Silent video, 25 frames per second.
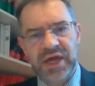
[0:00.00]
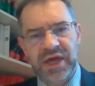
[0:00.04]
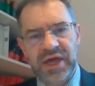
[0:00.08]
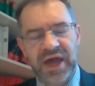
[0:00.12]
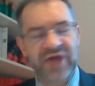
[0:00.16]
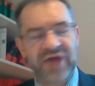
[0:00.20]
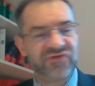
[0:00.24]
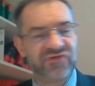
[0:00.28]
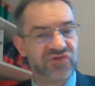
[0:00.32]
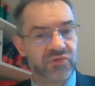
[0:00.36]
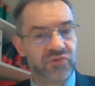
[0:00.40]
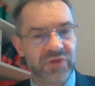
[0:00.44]

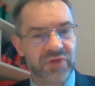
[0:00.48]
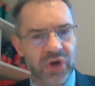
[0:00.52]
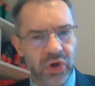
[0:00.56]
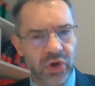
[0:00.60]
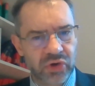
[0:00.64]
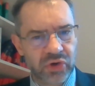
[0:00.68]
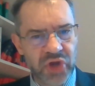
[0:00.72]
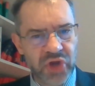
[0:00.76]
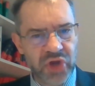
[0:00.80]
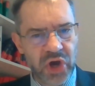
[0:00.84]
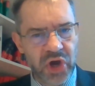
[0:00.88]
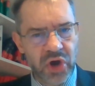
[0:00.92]
As you will all
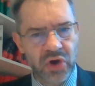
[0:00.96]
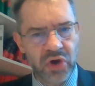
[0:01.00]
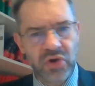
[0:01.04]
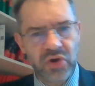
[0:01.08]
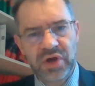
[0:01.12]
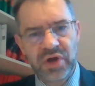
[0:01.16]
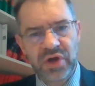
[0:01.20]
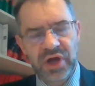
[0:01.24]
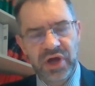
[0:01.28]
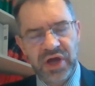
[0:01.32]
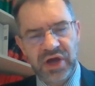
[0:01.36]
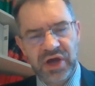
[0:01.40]
know,
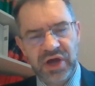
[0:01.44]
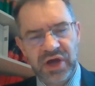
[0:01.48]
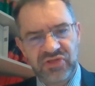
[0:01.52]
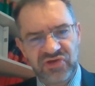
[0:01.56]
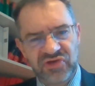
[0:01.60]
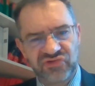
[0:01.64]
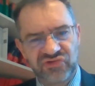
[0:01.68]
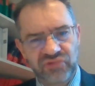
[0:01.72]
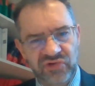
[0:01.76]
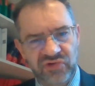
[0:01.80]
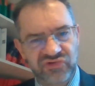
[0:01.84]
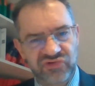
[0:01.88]

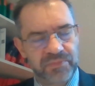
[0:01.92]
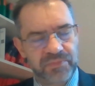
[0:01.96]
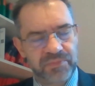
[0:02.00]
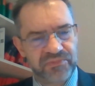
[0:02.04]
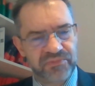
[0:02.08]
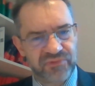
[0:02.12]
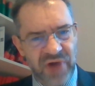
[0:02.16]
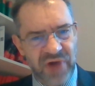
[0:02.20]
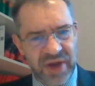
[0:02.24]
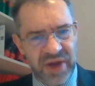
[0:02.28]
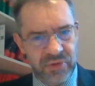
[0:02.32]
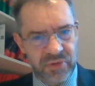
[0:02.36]
this was the
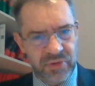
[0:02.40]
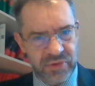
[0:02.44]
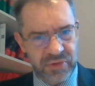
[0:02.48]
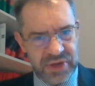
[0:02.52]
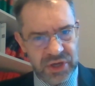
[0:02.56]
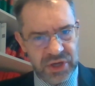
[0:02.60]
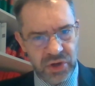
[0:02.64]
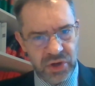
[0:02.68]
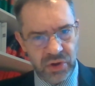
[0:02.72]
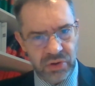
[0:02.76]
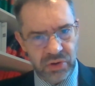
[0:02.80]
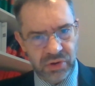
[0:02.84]
primary
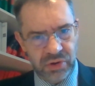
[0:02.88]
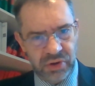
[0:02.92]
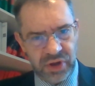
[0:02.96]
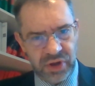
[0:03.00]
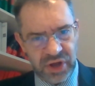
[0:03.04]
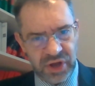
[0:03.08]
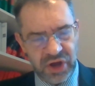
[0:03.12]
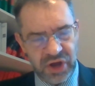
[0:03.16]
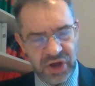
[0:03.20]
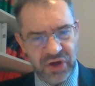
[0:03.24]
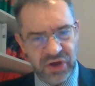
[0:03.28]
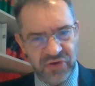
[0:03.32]
goal
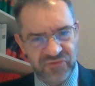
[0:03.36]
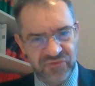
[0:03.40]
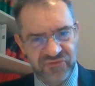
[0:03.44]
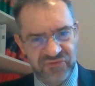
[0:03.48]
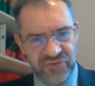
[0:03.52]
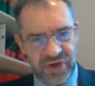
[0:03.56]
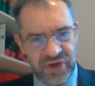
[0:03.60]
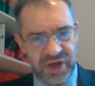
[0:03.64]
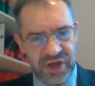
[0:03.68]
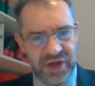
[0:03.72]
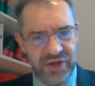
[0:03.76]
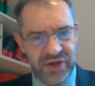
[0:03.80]
of
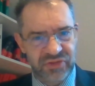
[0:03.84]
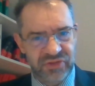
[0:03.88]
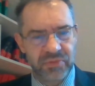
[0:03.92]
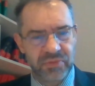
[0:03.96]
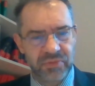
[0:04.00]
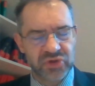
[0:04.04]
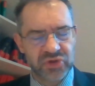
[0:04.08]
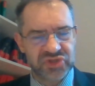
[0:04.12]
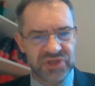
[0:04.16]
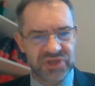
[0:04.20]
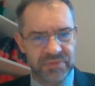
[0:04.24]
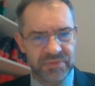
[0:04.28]
the
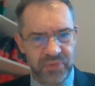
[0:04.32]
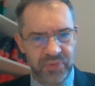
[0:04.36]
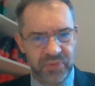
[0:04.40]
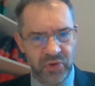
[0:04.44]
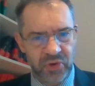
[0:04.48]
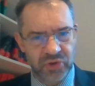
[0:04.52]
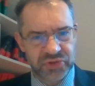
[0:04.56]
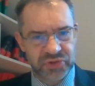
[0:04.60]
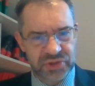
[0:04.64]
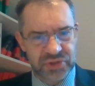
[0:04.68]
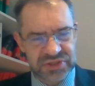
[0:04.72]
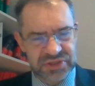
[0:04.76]
most
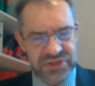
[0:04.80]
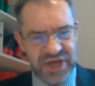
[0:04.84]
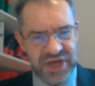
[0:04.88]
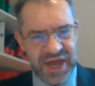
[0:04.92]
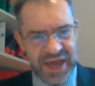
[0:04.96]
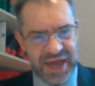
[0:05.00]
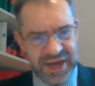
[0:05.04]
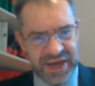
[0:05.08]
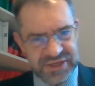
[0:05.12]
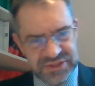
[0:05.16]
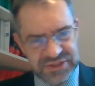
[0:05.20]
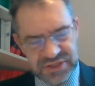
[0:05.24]
important
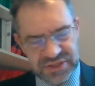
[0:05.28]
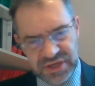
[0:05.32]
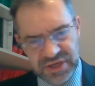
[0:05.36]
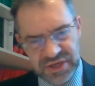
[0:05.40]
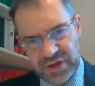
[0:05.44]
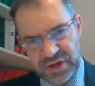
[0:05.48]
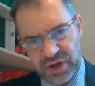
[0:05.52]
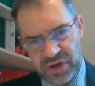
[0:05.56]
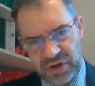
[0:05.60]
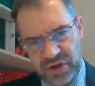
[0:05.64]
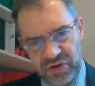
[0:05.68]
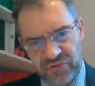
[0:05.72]
act
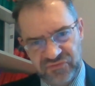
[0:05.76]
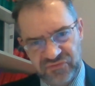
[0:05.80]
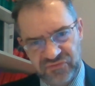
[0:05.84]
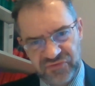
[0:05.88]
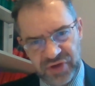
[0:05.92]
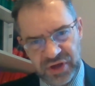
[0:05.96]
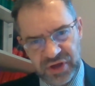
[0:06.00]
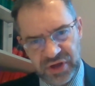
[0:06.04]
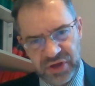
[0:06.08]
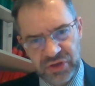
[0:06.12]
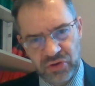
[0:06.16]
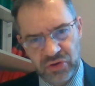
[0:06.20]
of
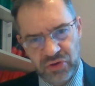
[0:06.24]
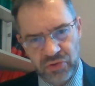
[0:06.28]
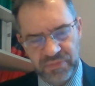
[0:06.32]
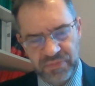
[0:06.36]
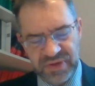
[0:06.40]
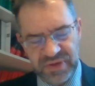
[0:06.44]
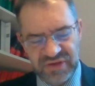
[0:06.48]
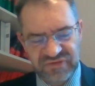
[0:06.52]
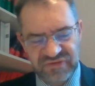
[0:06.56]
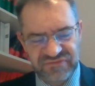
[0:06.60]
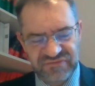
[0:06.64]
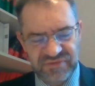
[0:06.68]

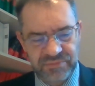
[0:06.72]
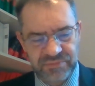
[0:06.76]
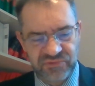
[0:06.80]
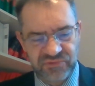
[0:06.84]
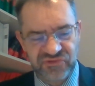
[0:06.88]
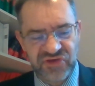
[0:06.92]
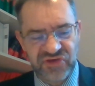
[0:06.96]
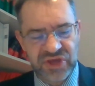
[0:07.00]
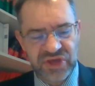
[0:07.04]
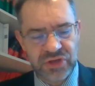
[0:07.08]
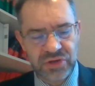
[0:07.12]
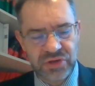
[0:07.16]
European civil
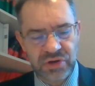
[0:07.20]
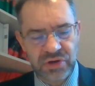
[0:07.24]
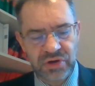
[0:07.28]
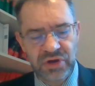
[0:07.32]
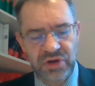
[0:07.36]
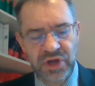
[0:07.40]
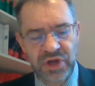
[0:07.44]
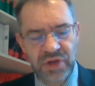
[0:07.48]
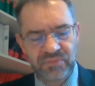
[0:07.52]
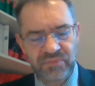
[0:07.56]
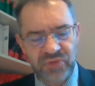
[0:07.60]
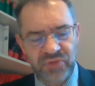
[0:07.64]
procedure,
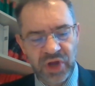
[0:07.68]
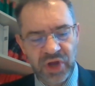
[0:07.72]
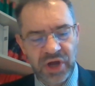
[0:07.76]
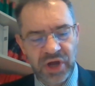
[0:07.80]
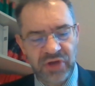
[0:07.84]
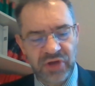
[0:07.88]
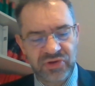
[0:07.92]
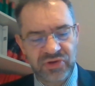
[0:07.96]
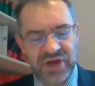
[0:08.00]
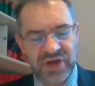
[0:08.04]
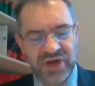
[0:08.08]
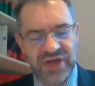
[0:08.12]

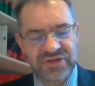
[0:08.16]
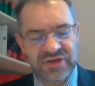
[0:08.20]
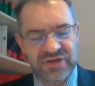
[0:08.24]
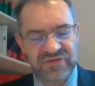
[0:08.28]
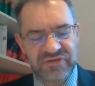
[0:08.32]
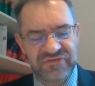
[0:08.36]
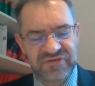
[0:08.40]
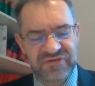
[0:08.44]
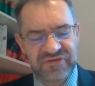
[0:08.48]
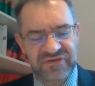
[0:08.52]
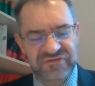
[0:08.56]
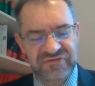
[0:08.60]
the
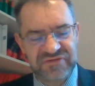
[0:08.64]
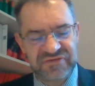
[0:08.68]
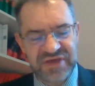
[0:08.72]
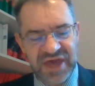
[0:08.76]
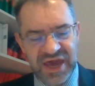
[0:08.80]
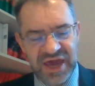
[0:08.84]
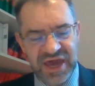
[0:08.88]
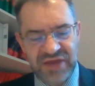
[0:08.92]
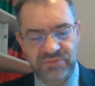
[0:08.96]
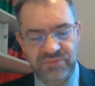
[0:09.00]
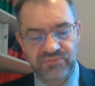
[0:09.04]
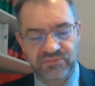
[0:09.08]

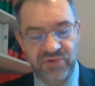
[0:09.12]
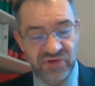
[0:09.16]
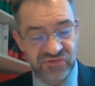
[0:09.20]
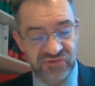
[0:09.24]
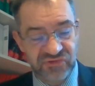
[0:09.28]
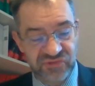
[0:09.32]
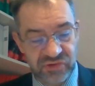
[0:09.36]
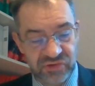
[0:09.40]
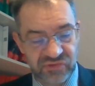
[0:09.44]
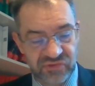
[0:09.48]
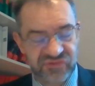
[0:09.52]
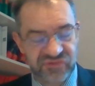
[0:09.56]
1968
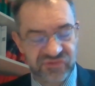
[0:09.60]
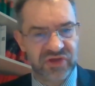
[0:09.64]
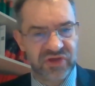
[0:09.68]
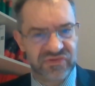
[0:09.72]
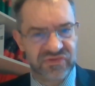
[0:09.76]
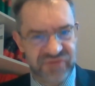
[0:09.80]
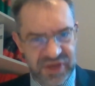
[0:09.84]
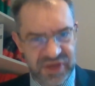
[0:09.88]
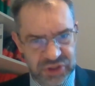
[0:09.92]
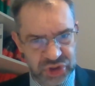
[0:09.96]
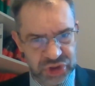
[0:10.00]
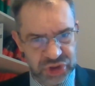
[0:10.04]
Brussels
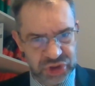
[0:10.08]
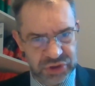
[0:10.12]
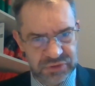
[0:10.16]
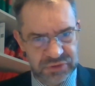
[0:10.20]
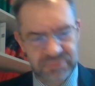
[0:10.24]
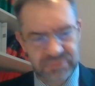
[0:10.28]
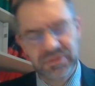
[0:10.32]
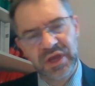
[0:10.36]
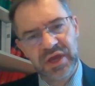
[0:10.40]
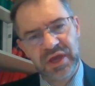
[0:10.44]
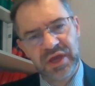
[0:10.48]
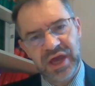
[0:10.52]
Convention,
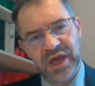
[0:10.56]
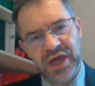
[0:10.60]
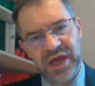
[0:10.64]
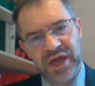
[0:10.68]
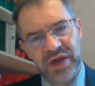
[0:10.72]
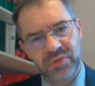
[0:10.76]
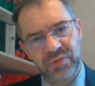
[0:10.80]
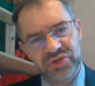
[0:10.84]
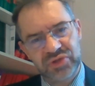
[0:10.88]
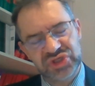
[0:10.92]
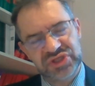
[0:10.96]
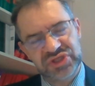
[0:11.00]

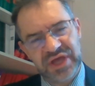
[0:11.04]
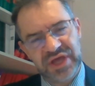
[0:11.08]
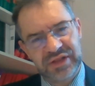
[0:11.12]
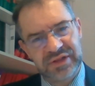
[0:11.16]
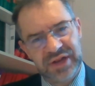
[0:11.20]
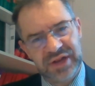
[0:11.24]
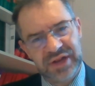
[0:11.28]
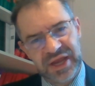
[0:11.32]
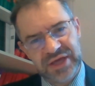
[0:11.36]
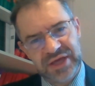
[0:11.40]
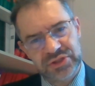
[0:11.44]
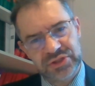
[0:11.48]
which then
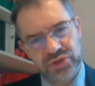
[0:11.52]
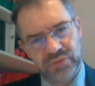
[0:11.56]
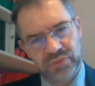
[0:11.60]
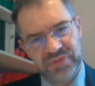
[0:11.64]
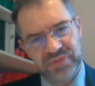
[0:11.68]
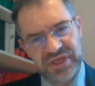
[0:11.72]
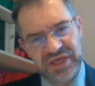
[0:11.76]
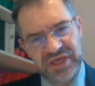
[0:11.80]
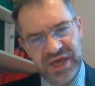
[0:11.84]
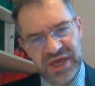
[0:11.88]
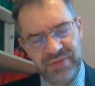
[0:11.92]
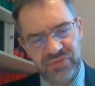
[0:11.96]
later
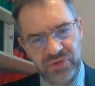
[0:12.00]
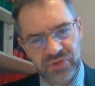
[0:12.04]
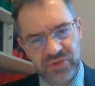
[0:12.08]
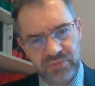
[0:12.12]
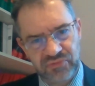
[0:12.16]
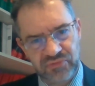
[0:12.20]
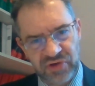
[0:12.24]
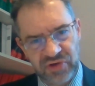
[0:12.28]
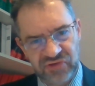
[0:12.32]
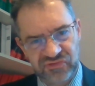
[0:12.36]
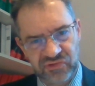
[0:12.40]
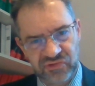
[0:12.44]
became the
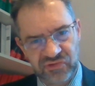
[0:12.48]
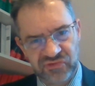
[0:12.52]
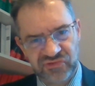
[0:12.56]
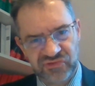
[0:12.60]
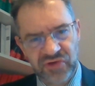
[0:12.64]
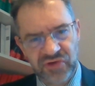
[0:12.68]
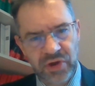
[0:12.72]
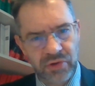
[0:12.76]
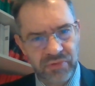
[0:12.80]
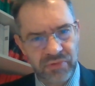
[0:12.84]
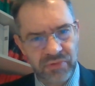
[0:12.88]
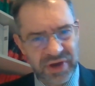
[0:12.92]
Brussels
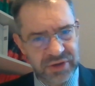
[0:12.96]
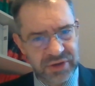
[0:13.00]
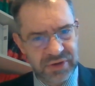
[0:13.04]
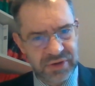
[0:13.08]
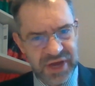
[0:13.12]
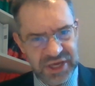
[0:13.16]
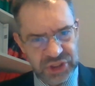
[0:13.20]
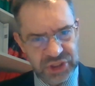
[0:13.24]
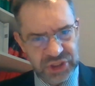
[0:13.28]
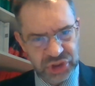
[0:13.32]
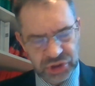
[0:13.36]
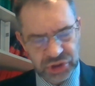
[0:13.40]

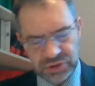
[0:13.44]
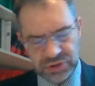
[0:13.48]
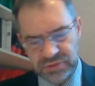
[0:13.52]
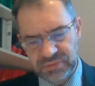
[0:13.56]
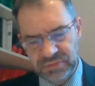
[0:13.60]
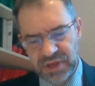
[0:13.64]
Regulation.